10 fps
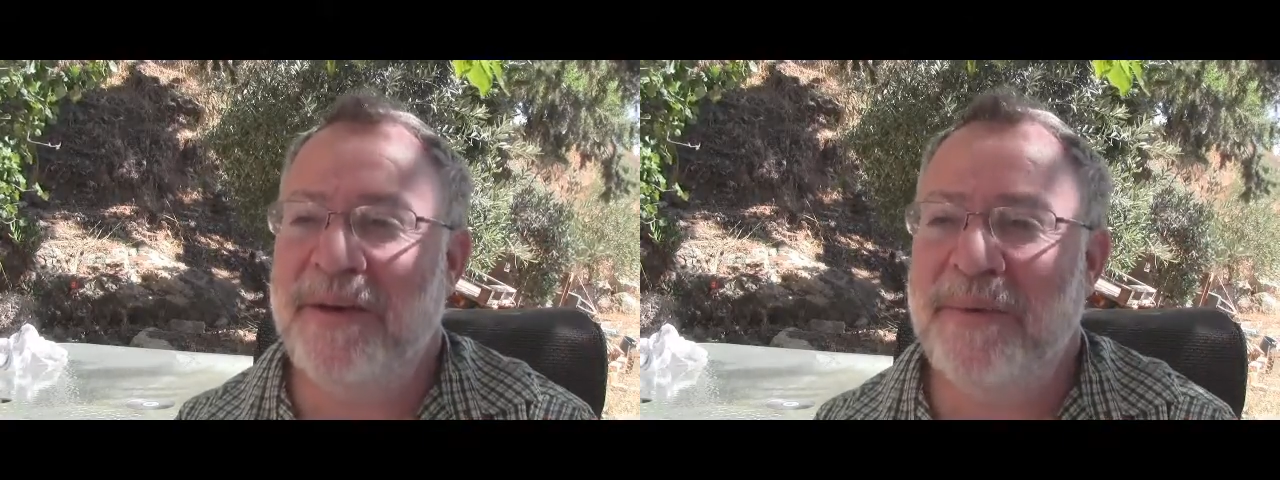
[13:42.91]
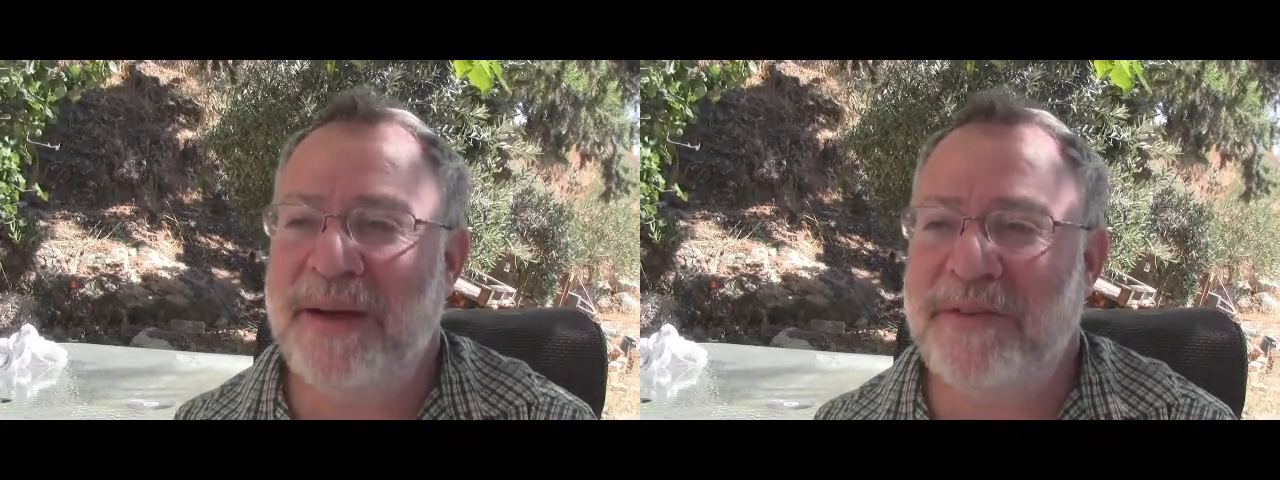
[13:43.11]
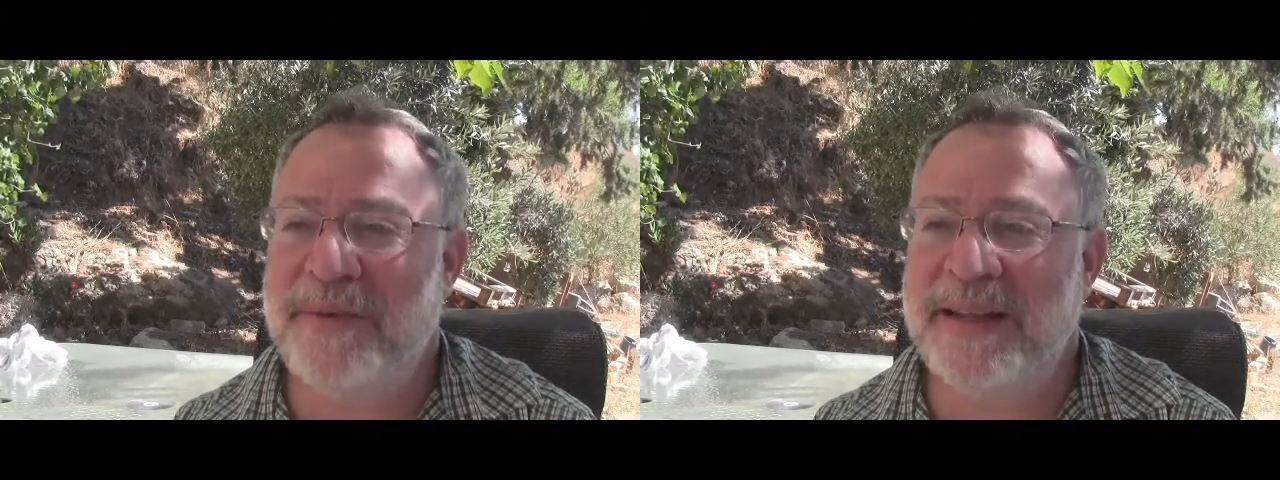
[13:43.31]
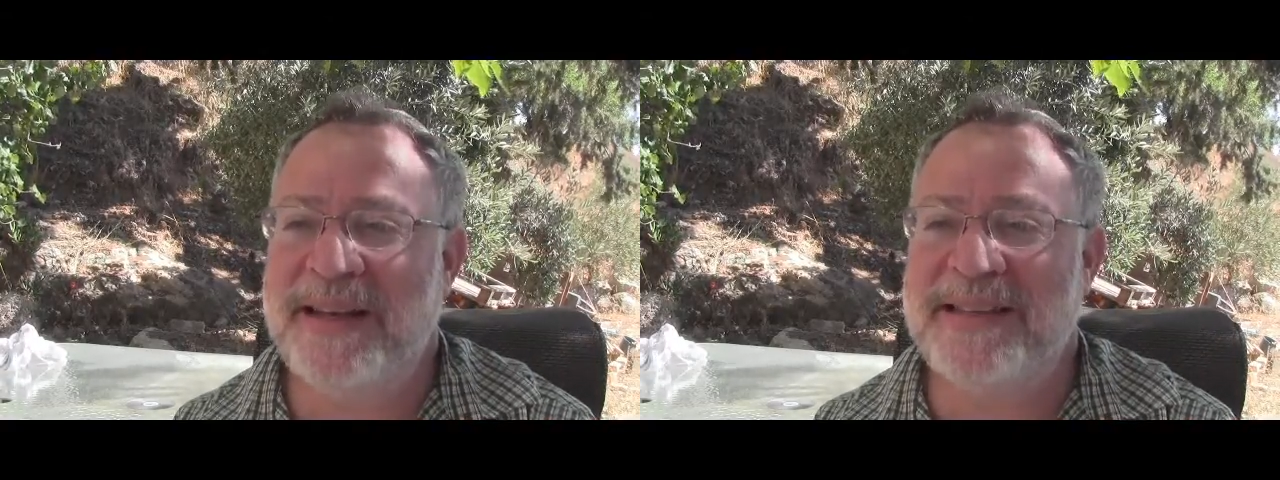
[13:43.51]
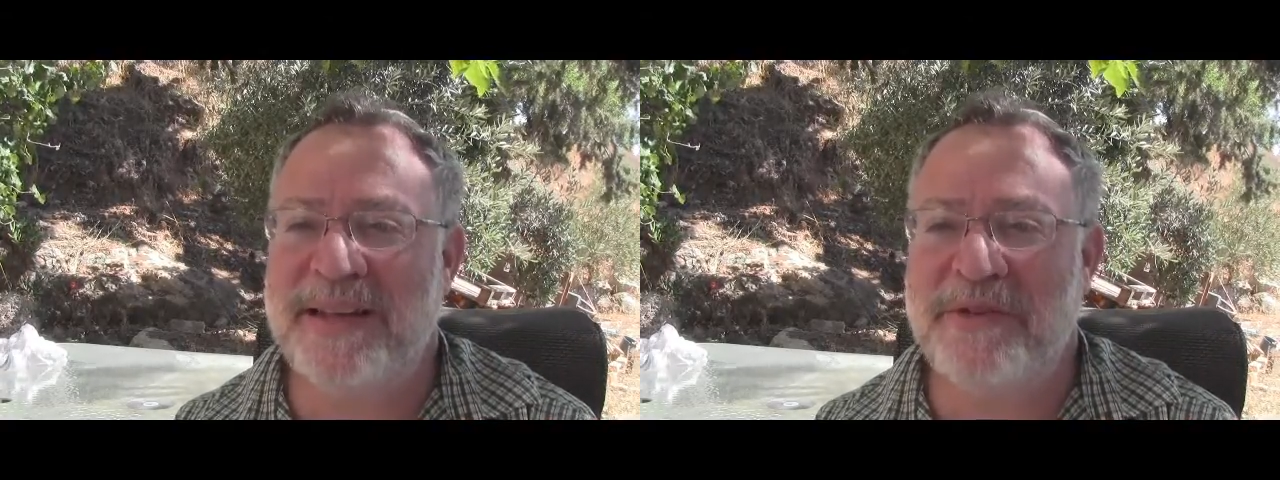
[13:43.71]
We have to
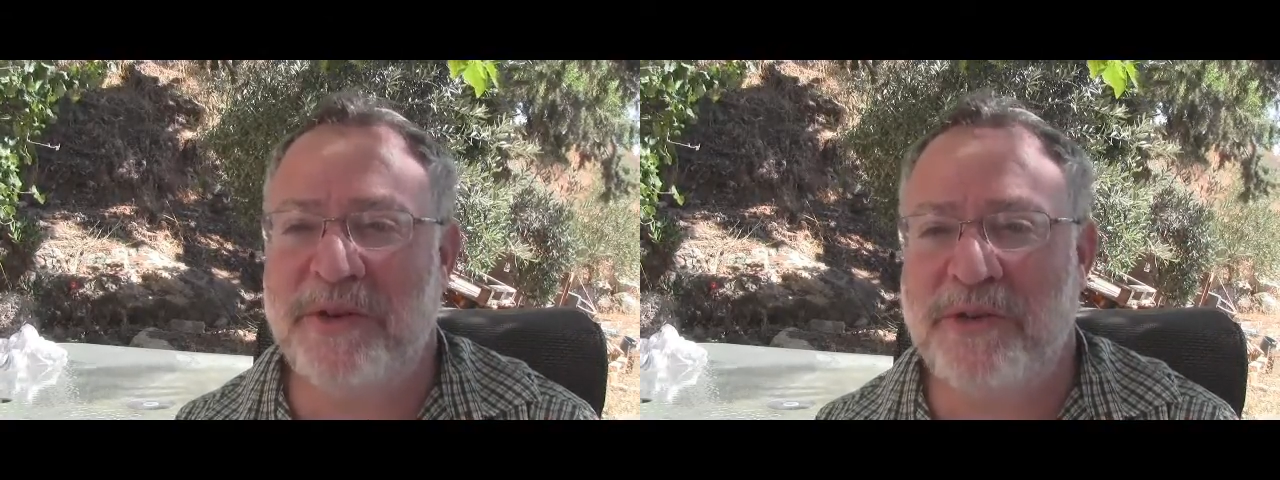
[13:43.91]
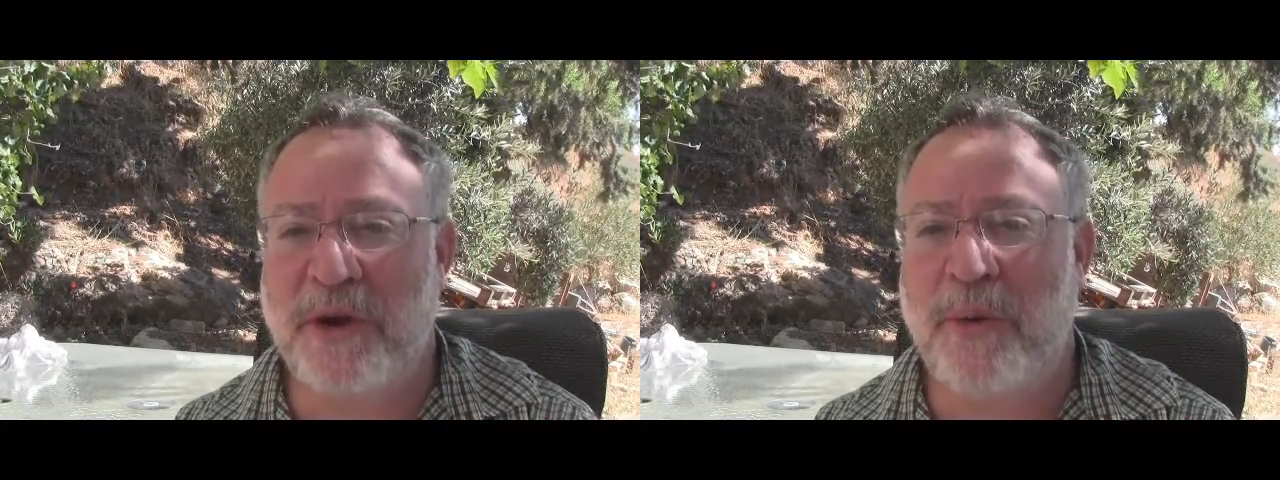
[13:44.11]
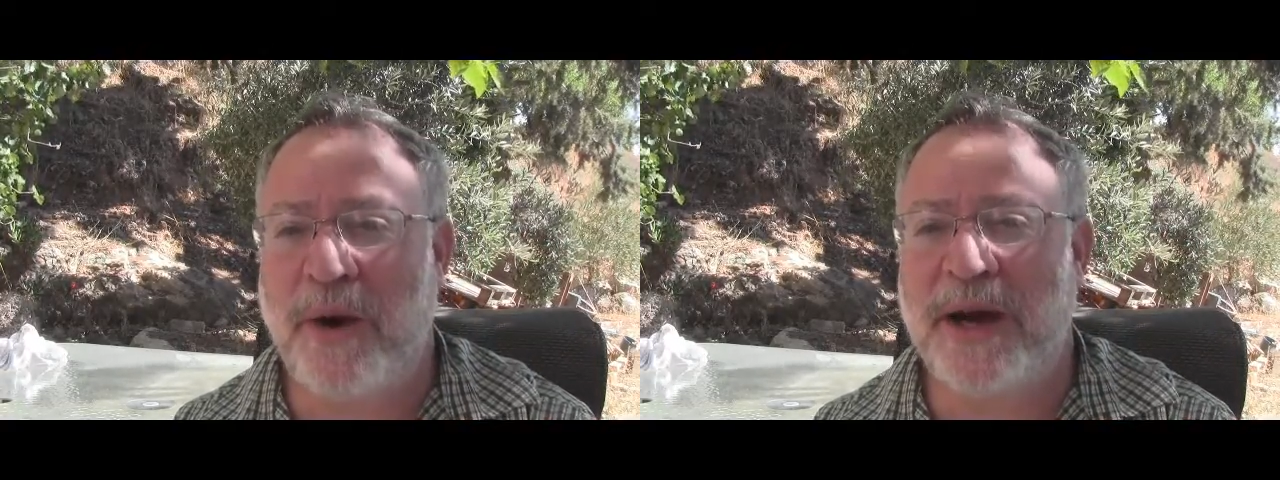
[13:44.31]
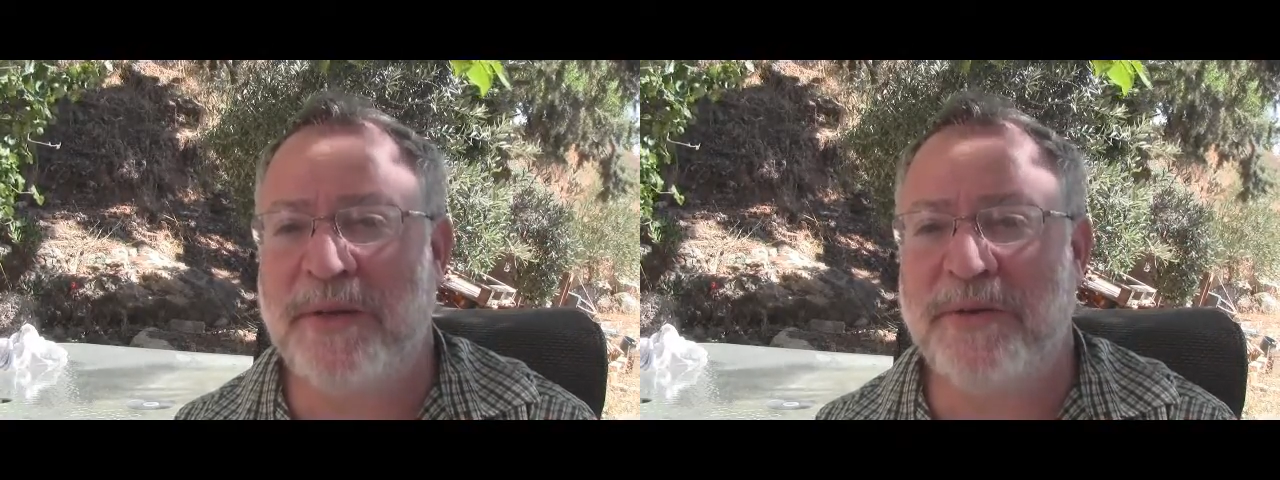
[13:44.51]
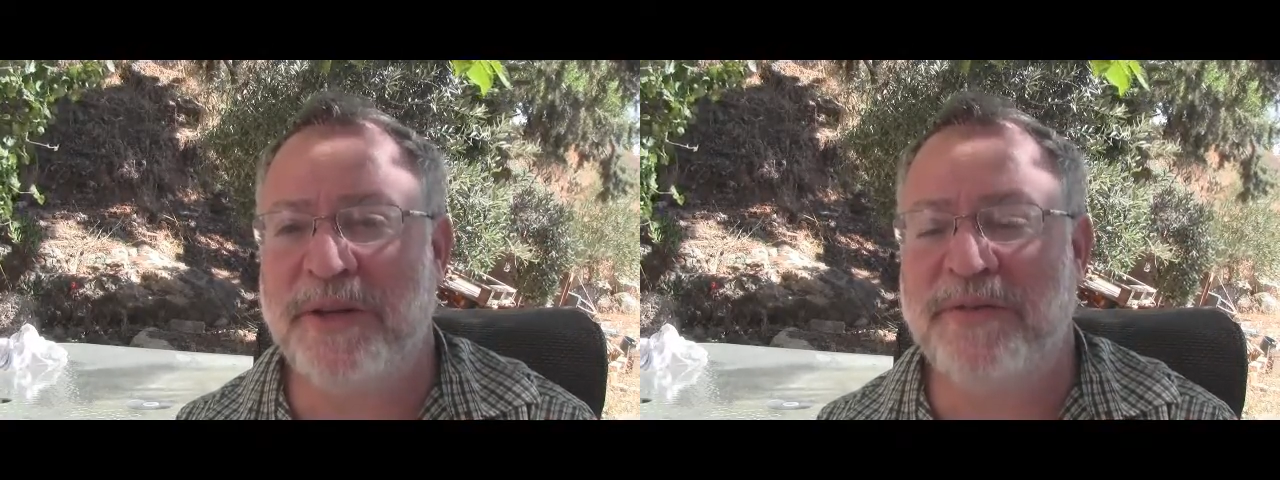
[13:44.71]
realize that Israel is
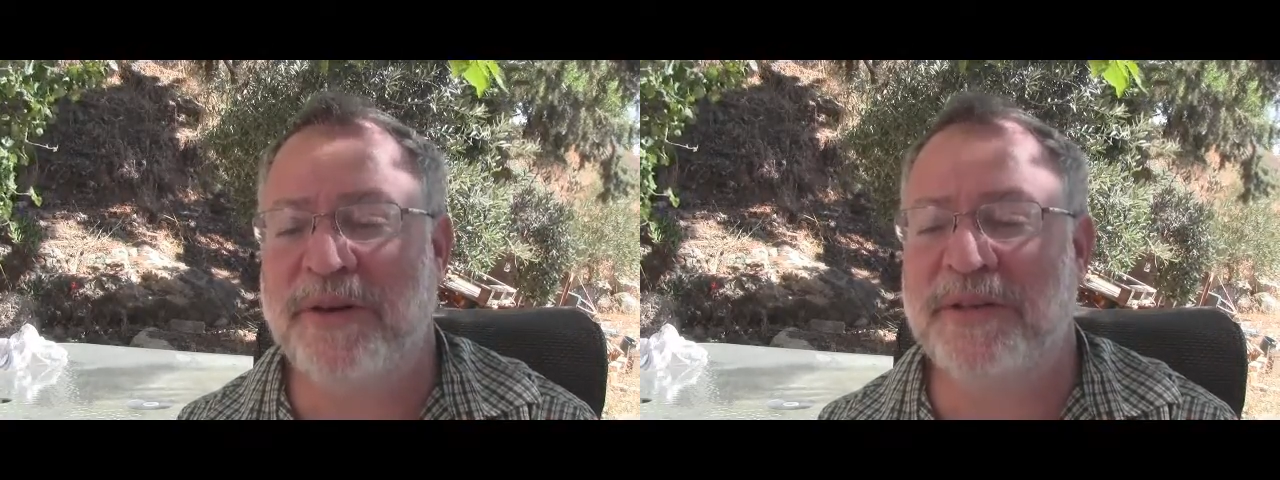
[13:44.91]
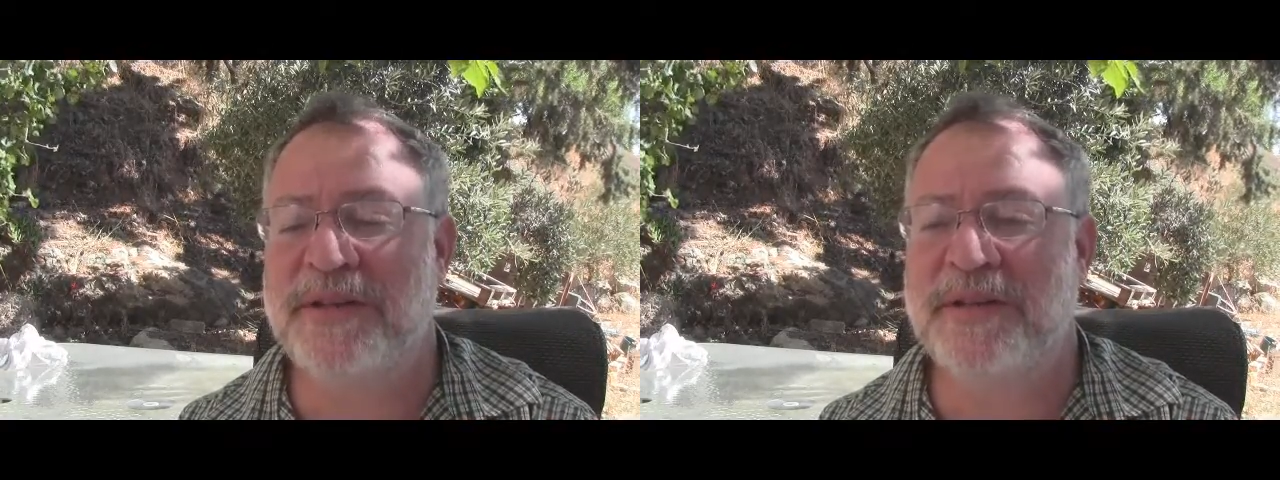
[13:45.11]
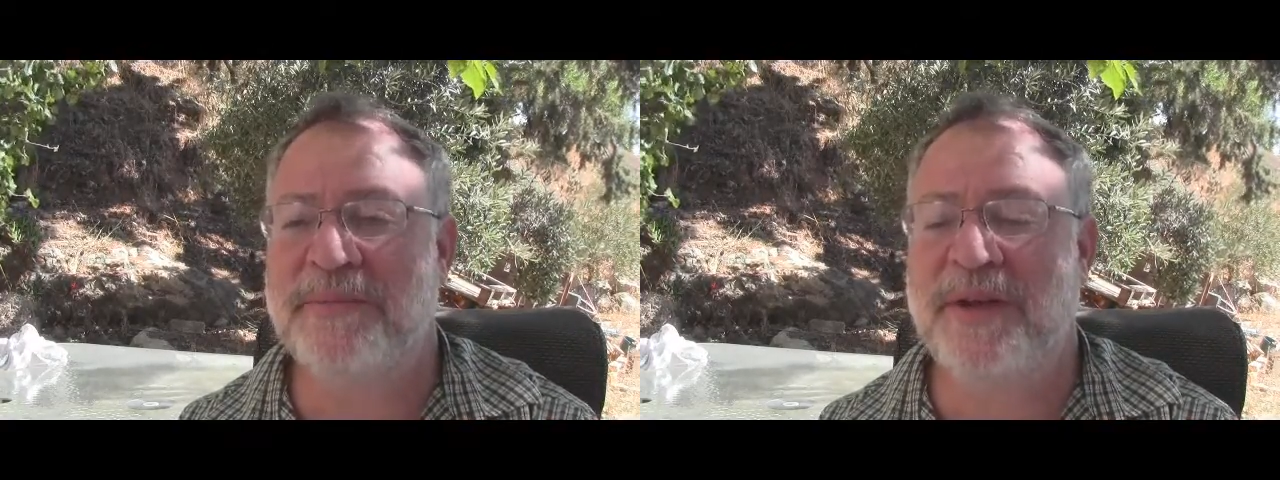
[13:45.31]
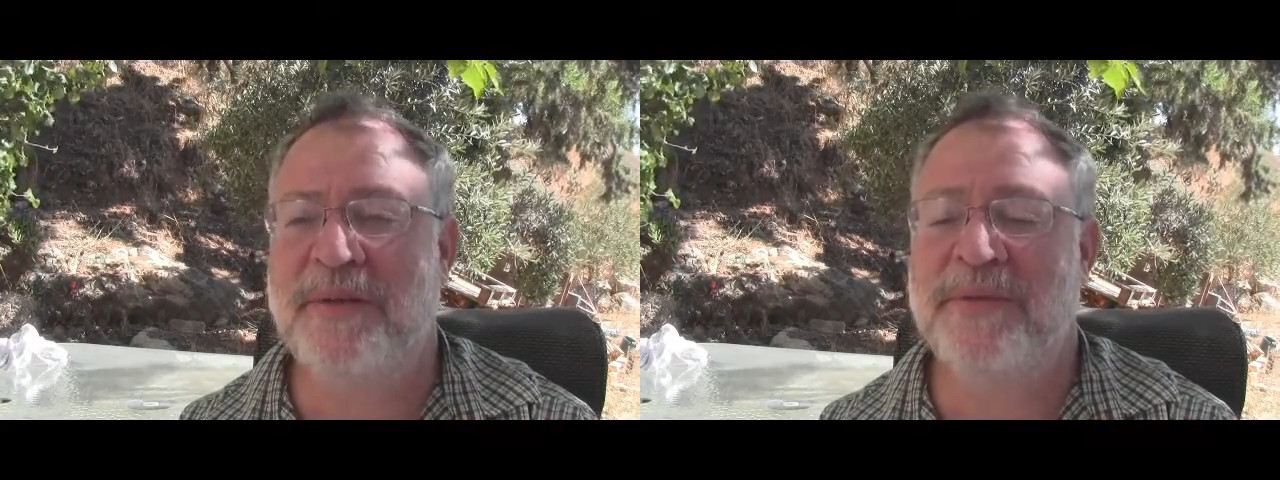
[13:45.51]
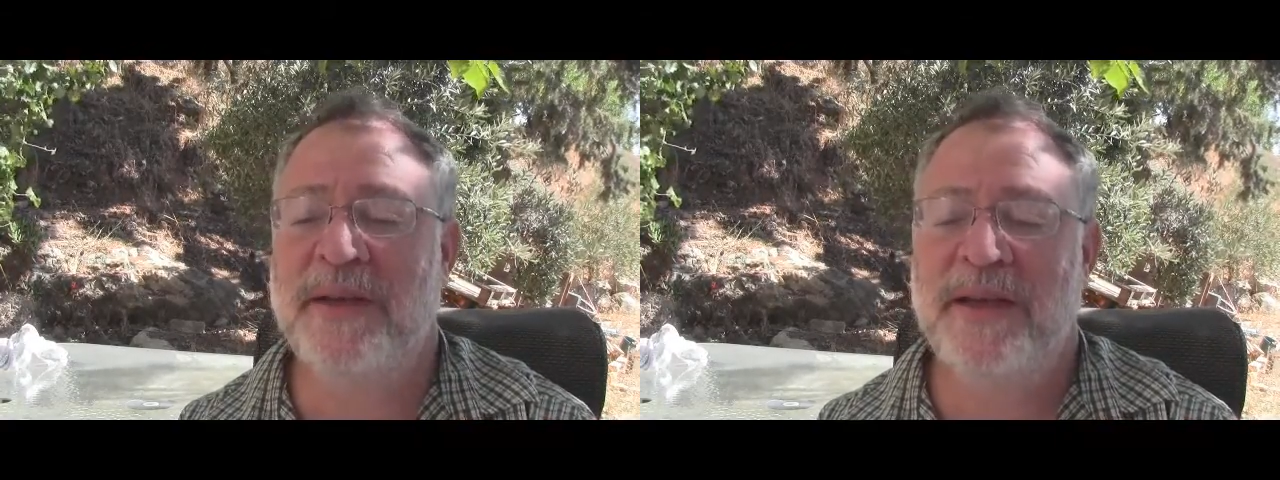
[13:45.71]
acquired through difficulties
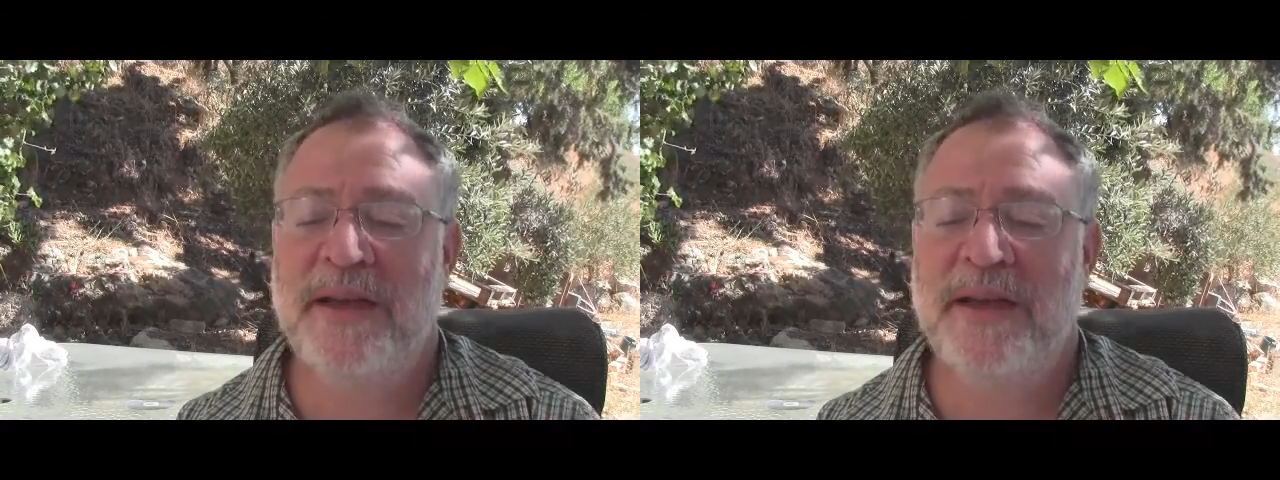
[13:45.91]
sometimes.